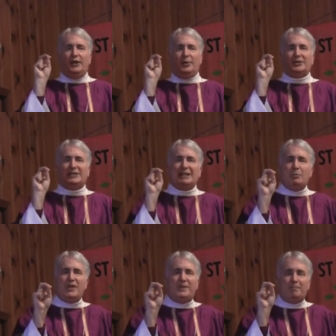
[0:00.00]
there is
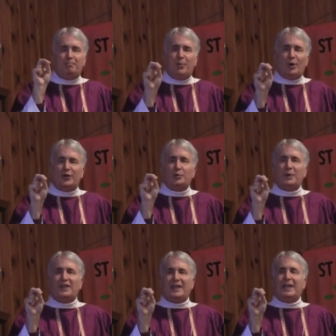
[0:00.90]
with, birthed
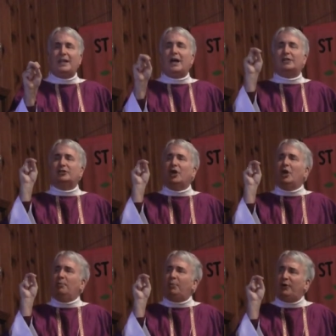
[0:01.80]
within us
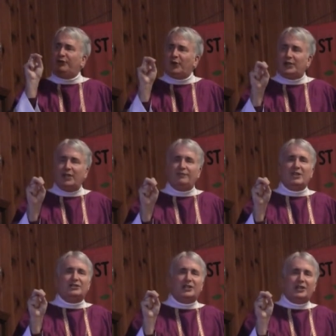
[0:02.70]
both
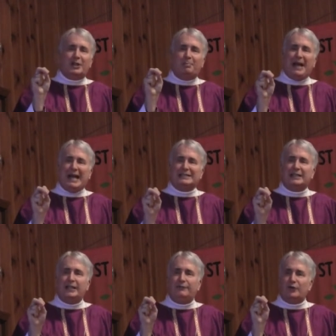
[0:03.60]
forgiveness and the
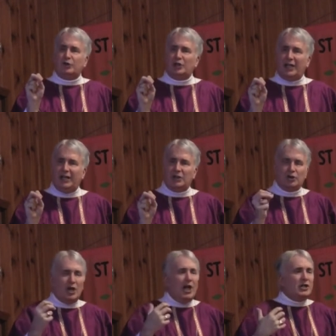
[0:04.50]
capacity for change.